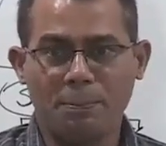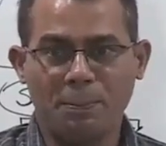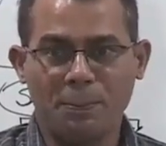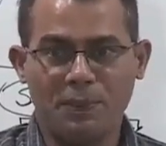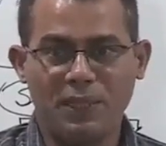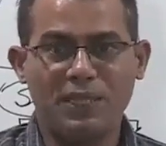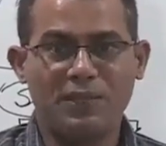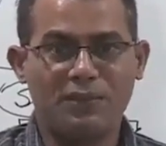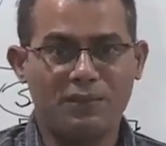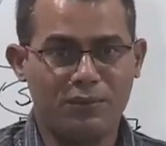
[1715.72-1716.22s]

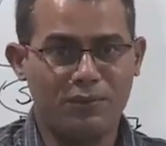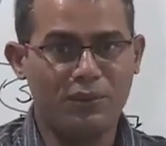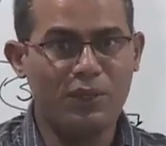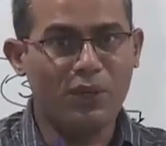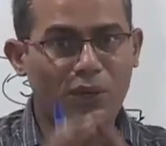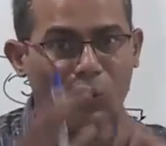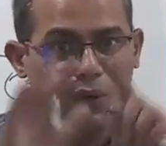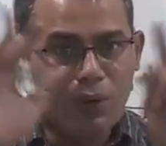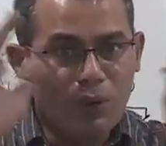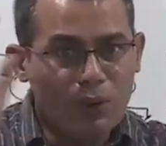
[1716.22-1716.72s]
Right? We
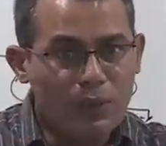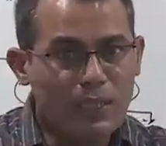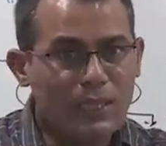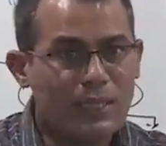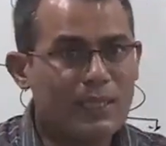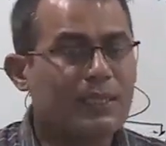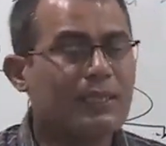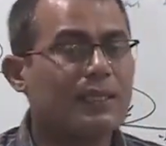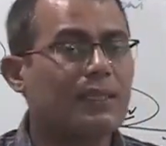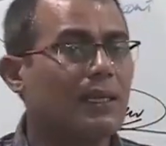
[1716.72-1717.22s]
all know
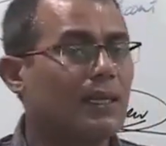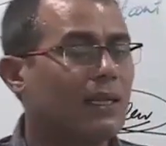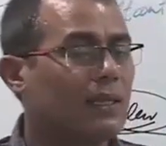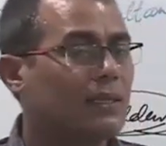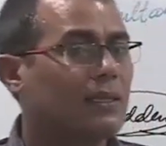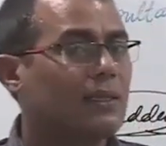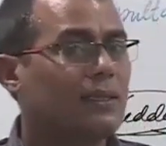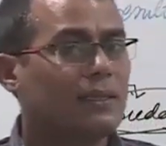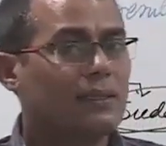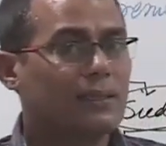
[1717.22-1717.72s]
that the
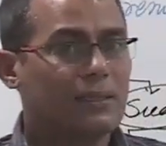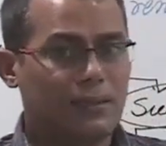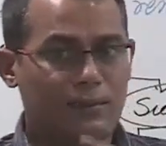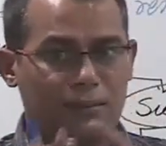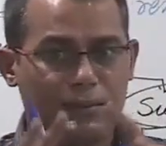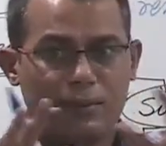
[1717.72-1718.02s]
earth is